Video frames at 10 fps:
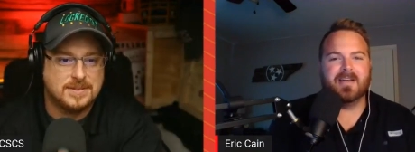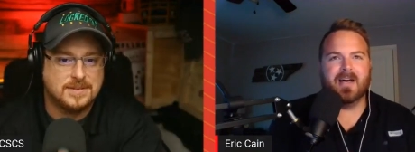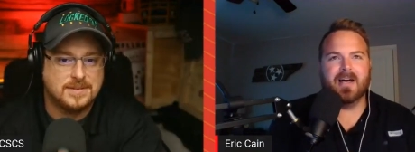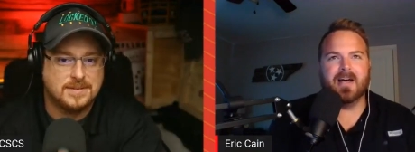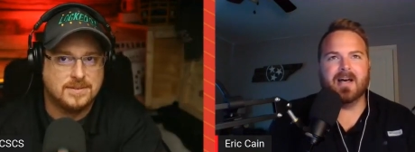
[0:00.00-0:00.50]

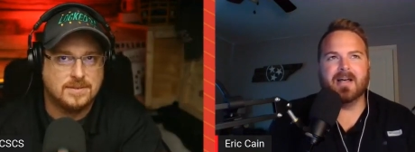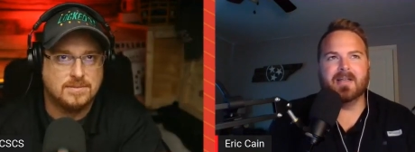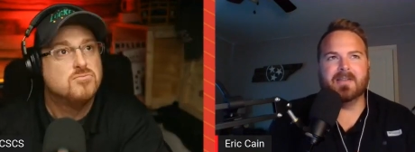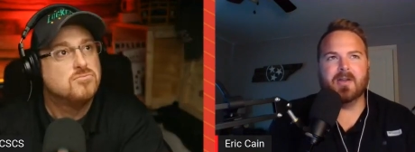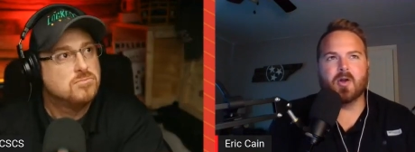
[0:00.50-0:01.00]

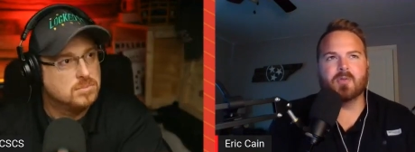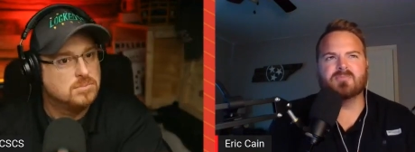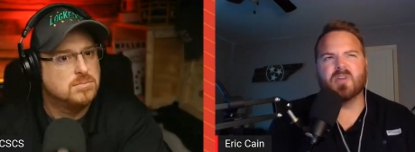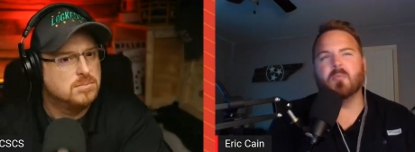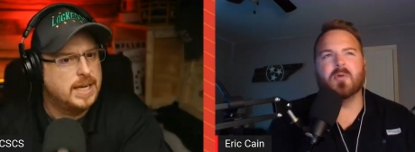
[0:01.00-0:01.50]
Speaker 1: uh, you know,
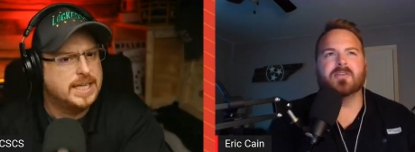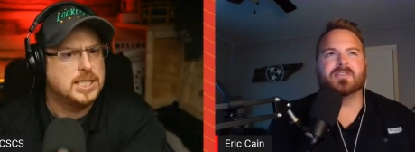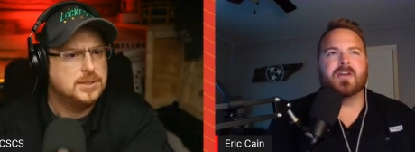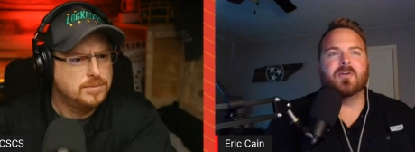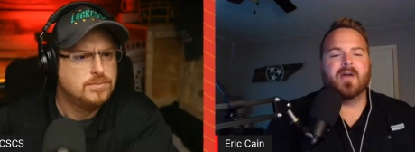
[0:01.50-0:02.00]
a couple years
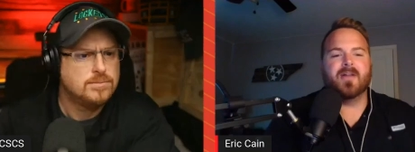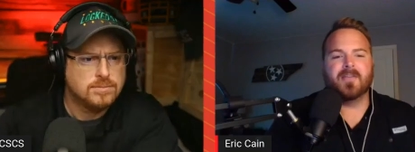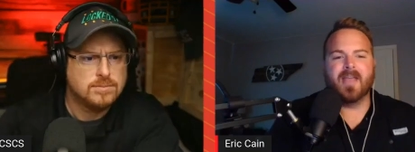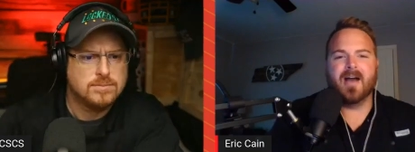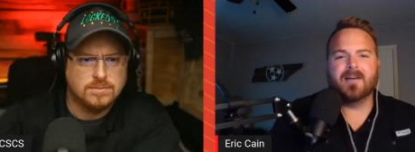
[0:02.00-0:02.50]
ago rather,
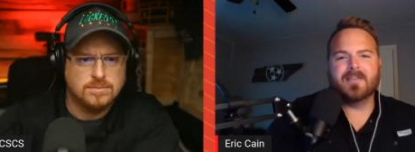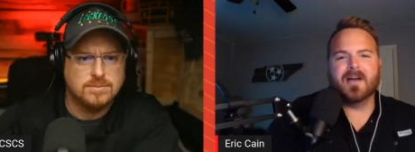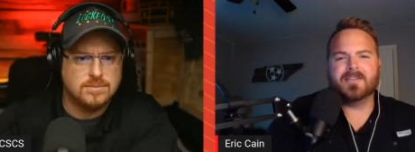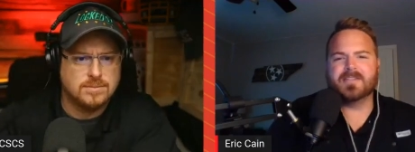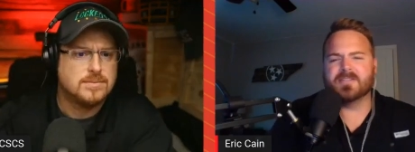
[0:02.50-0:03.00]
yeah,
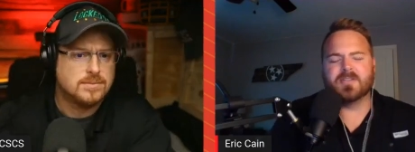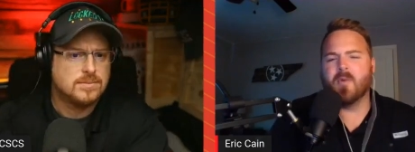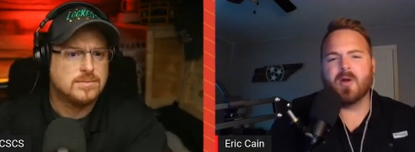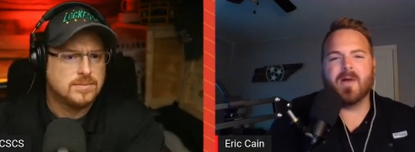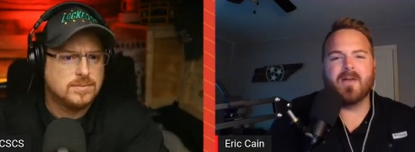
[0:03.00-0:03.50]
uh,
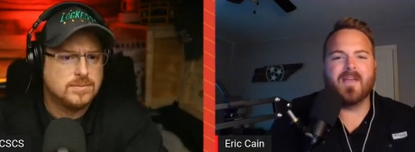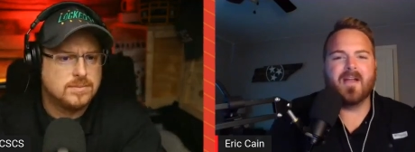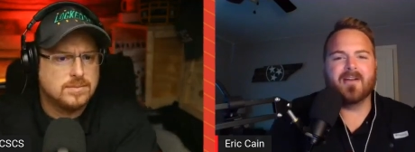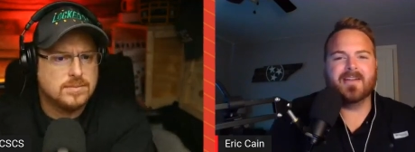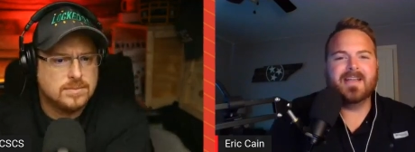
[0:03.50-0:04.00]
somewhere around
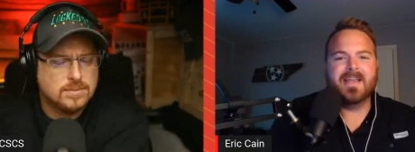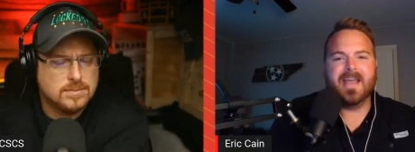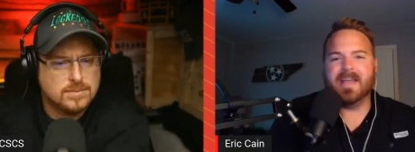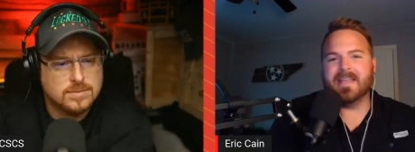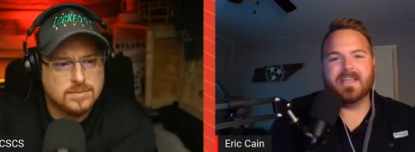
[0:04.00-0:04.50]
there. And
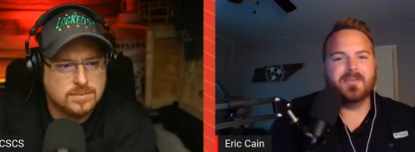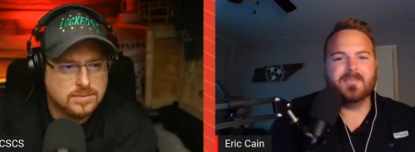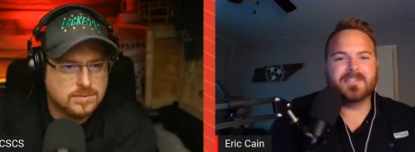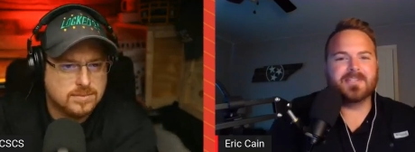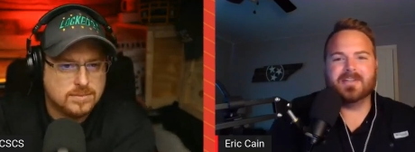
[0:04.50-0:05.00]
and again, you
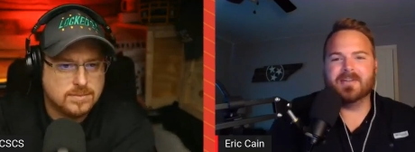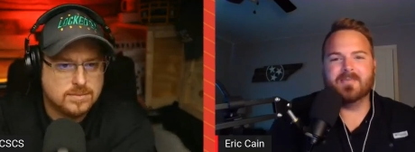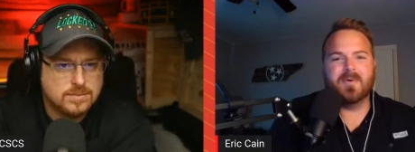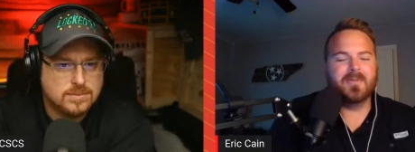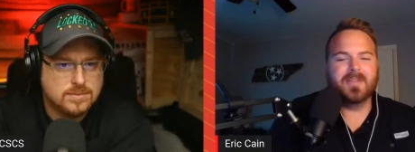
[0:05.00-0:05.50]
mentioned you know
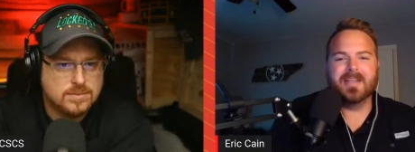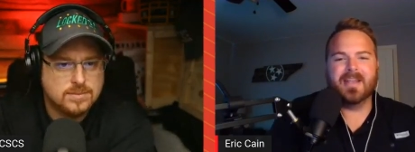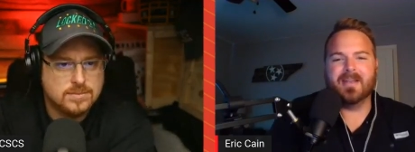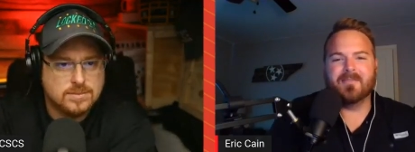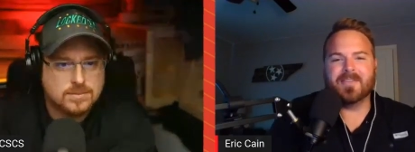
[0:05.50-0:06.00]
Bolton and,
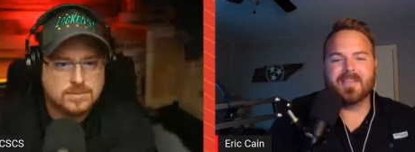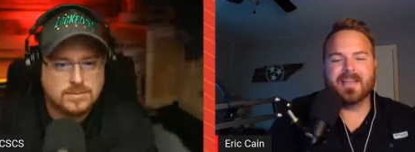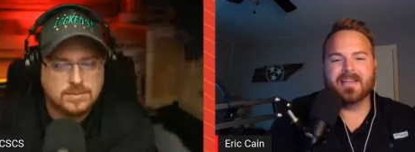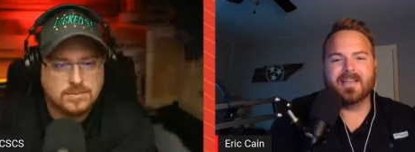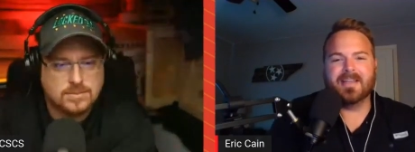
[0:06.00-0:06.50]
and
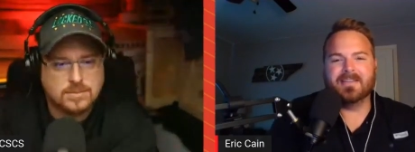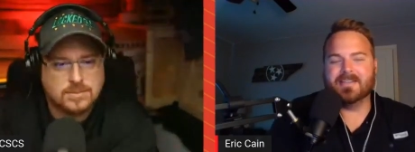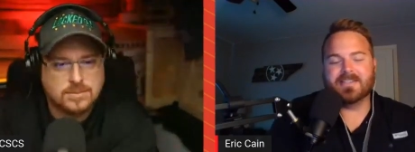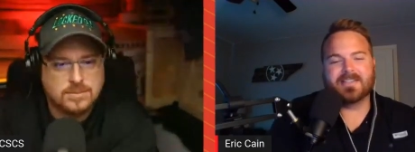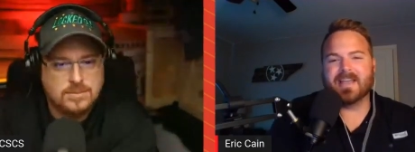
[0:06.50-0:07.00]
everything, and, and
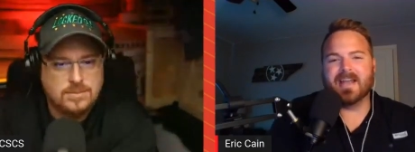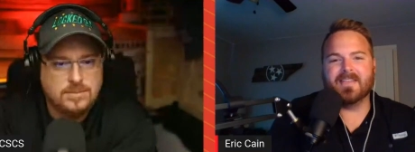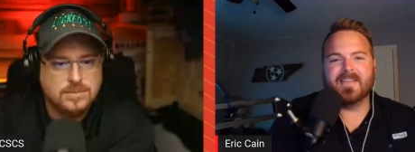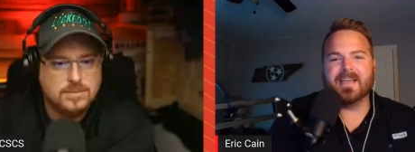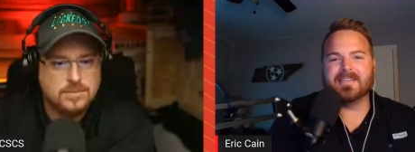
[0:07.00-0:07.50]
it's just kind
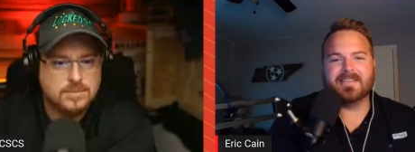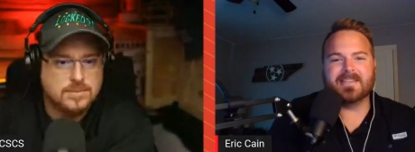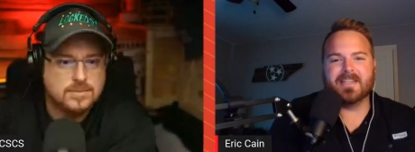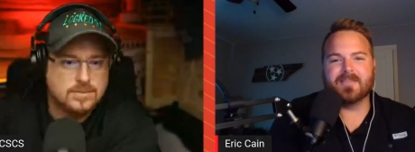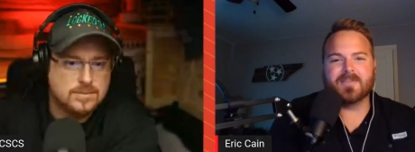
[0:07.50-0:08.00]
of the
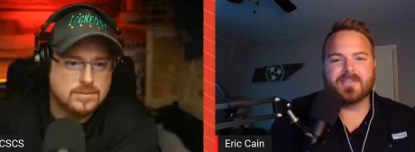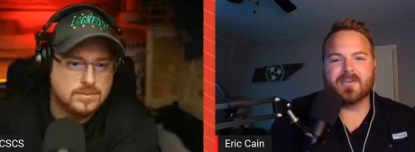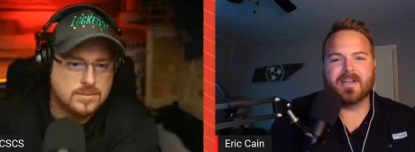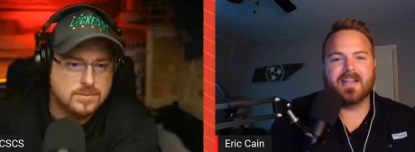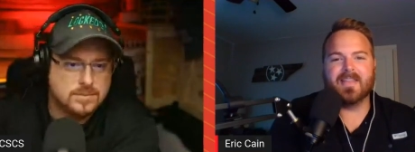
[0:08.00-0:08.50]
SEC and the
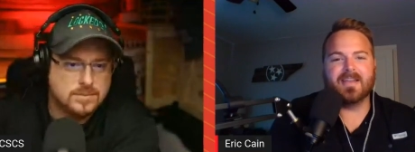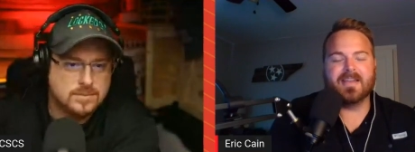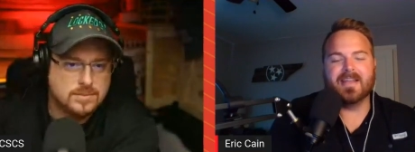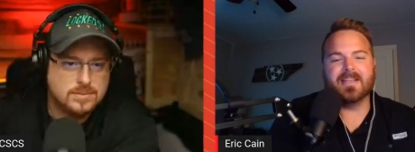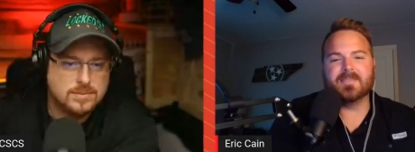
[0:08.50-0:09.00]
fraternity that
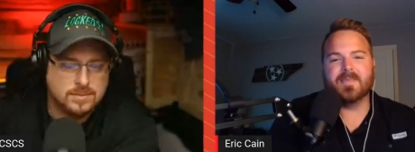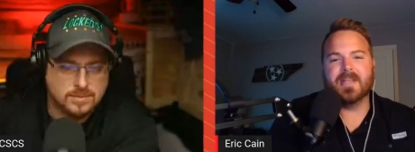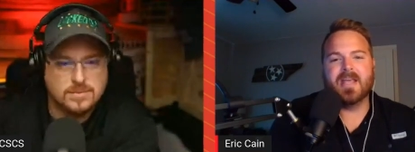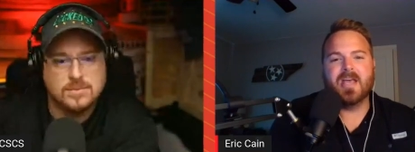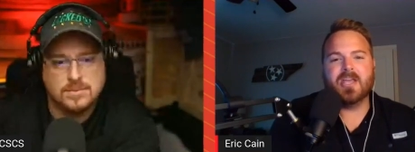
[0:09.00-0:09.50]
it is. But
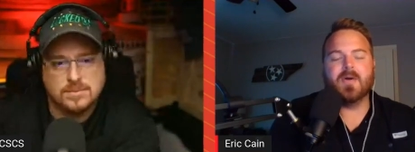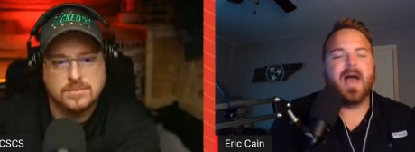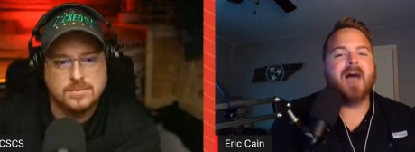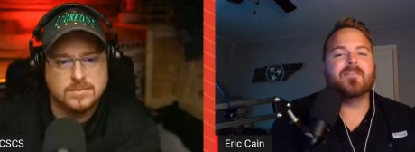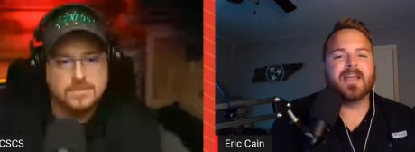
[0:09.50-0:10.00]
you know,
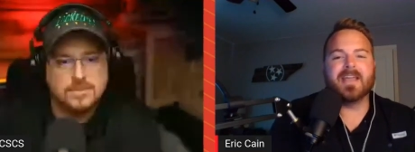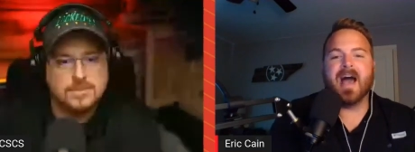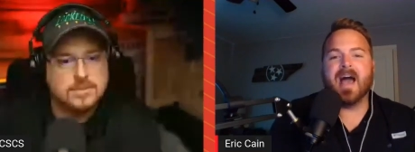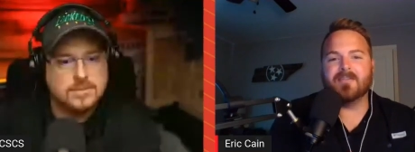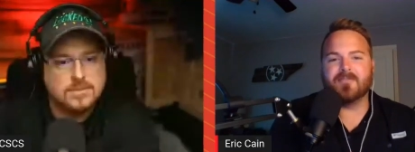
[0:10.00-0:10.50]
having a
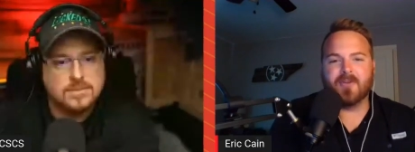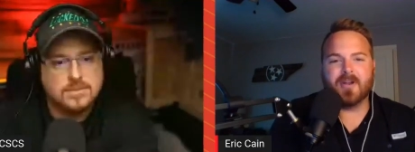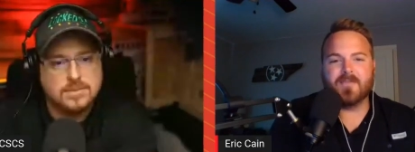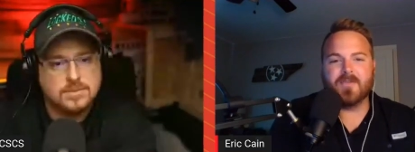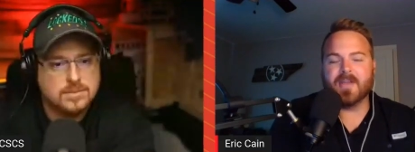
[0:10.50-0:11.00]
guy in
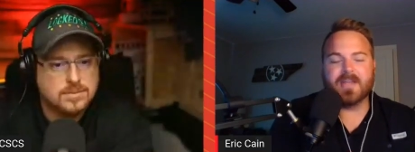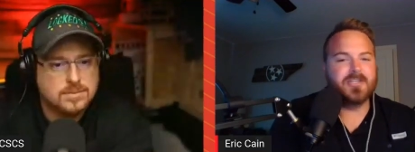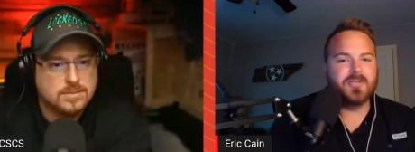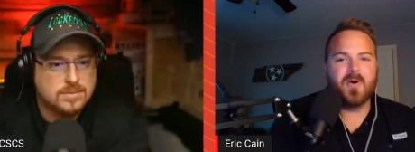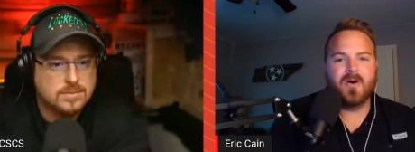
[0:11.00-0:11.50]
front of you that can
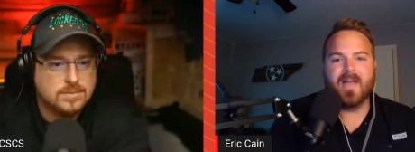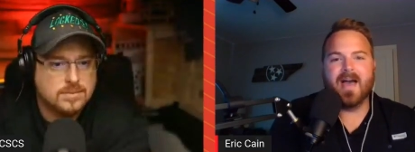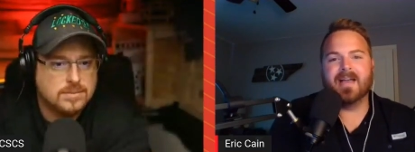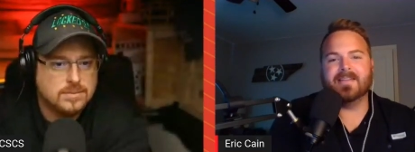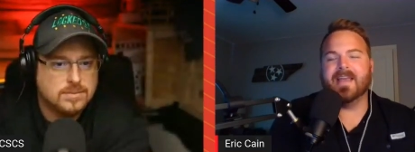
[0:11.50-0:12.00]
do all
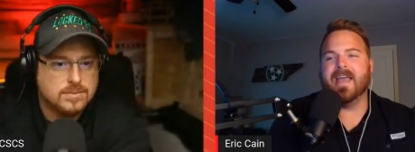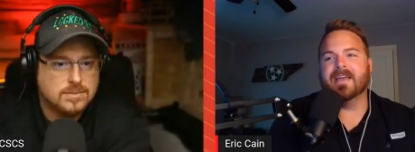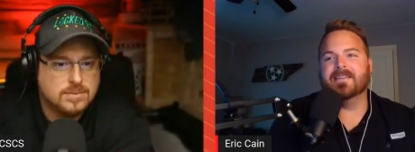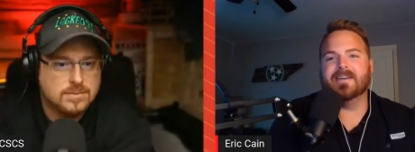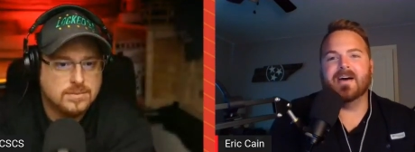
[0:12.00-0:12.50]
that,
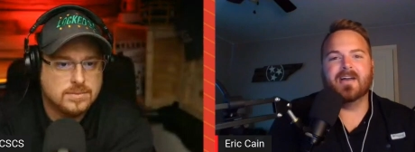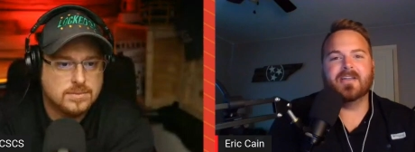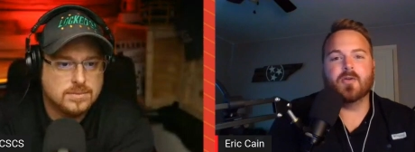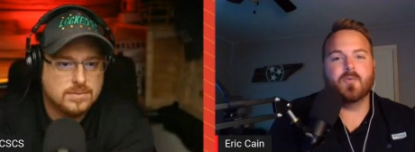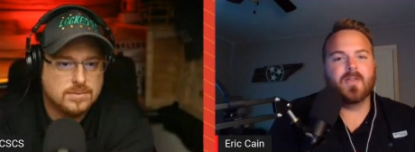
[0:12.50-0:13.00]
and uh,
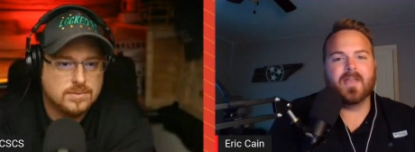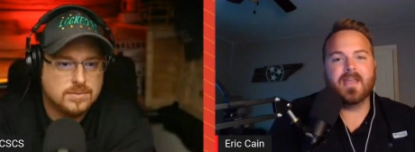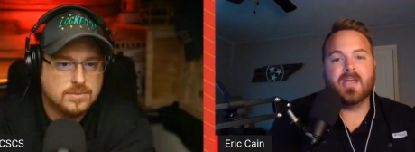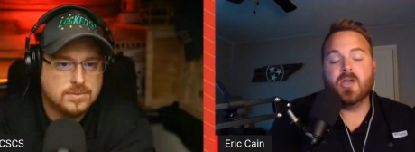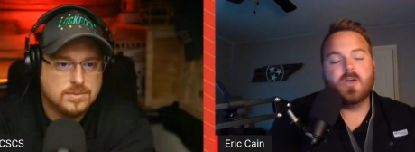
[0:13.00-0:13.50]
you know, really